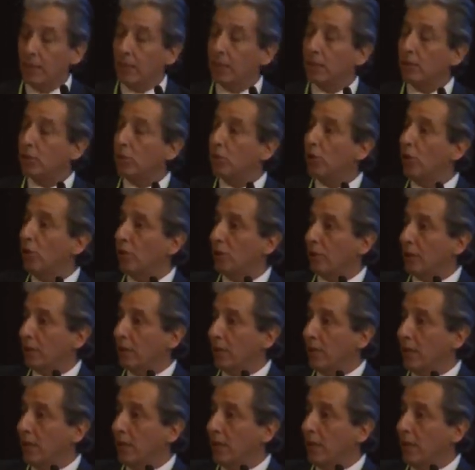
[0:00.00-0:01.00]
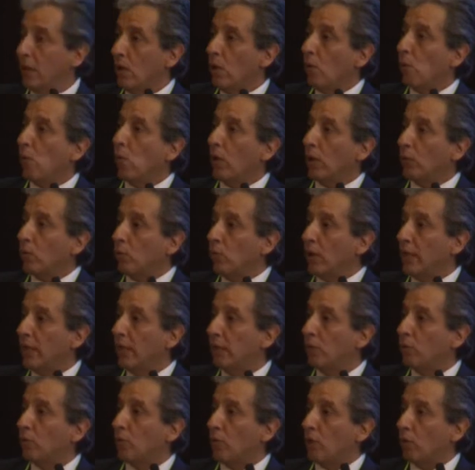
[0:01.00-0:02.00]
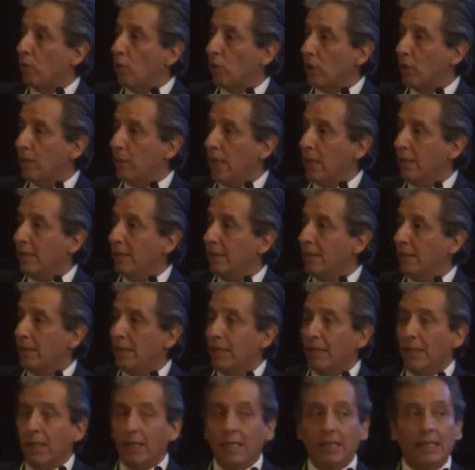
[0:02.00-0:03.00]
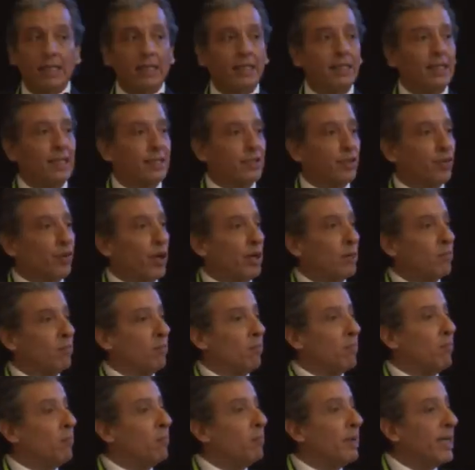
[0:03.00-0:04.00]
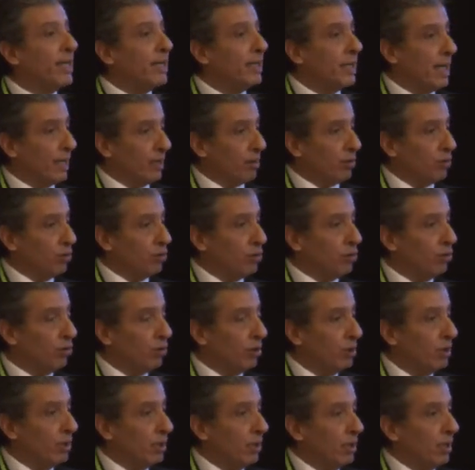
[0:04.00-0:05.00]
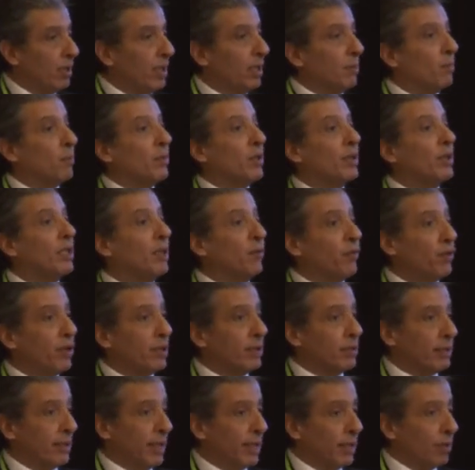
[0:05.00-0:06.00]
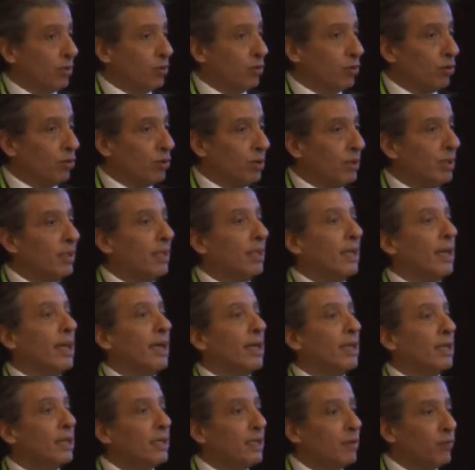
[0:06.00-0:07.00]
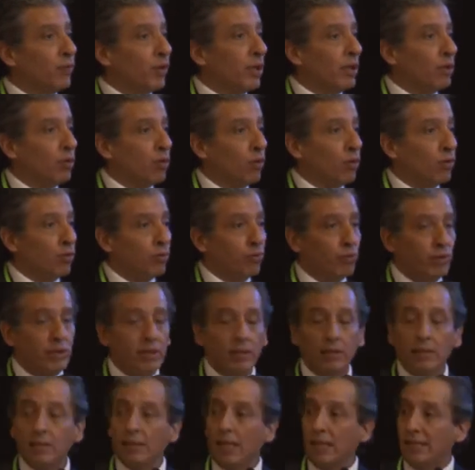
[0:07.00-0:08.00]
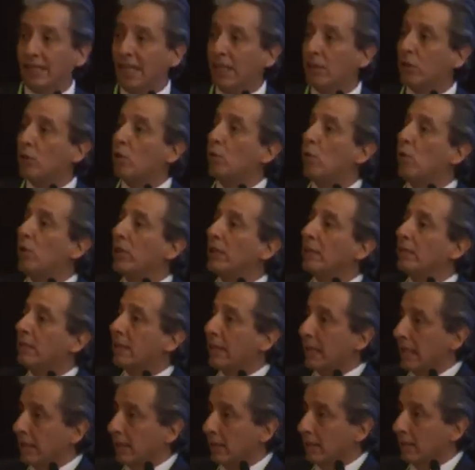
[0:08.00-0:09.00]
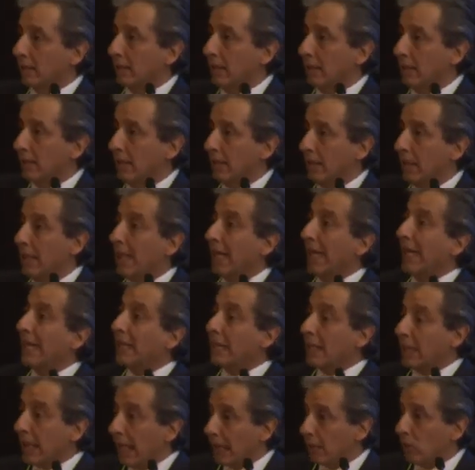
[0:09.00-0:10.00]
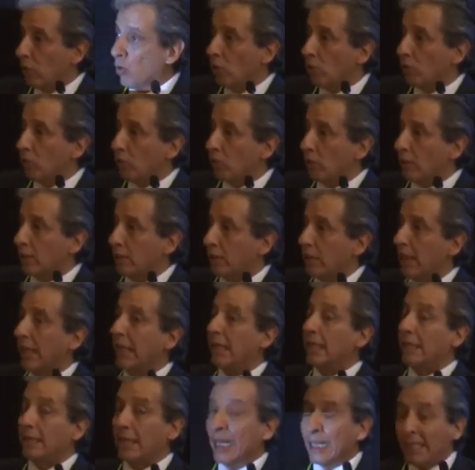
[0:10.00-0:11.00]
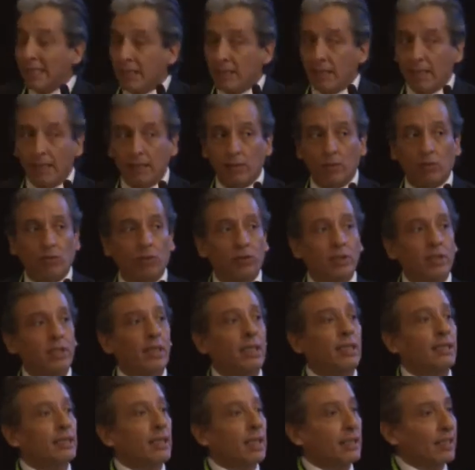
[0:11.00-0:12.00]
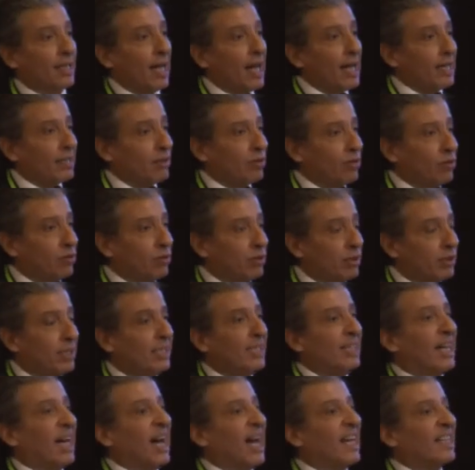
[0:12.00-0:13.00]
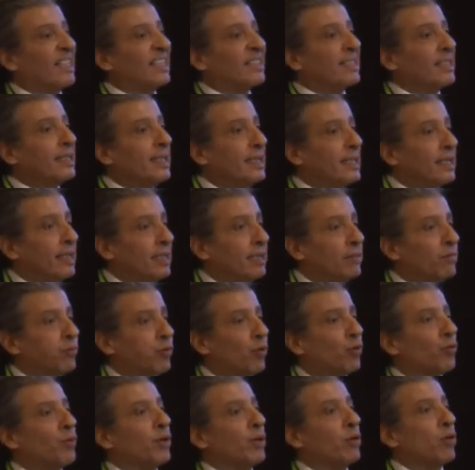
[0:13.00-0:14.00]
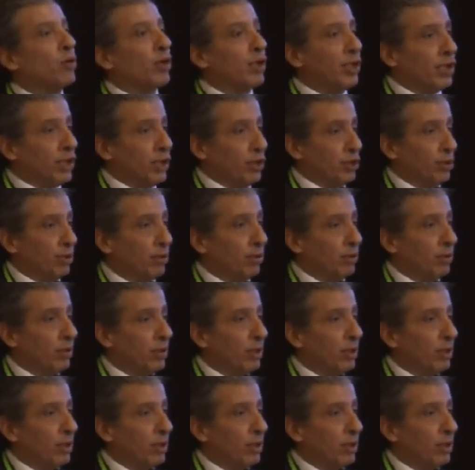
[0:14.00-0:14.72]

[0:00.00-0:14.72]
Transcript: Third, what we need to recognize is that there are many actors, different sectors, and different countries that are doing things. And that countries, and that sectors, and that actors are seeking for recognition.